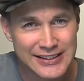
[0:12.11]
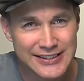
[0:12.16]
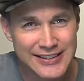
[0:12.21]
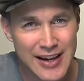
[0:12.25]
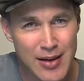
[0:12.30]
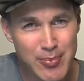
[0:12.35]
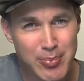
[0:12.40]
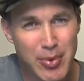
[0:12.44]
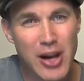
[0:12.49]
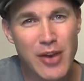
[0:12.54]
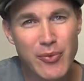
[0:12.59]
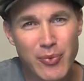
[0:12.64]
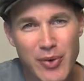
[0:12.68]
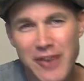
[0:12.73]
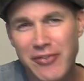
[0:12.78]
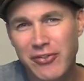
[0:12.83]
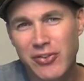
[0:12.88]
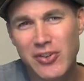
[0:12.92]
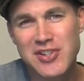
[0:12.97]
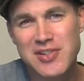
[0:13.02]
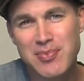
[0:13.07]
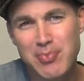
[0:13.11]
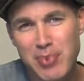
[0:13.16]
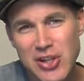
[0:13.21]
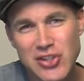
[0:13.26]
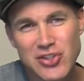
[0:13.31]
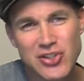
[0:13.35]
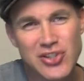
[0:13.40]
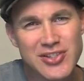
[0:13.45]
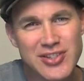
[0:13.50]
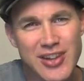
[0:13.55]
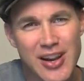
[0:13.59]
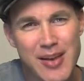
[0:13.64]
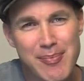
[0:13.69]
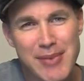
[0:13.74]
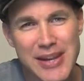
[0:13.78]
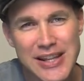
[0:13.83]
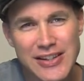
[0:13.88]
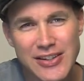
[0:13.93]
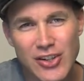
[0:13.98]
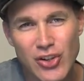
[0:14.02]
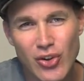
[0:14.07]
Now by reference pitches I
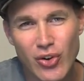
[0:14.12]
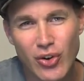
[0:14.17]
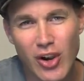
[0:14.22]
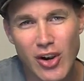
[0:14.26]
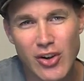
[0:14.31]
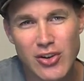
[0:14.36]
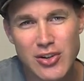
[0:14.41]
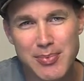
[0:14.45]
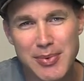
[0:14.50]
mean that you're going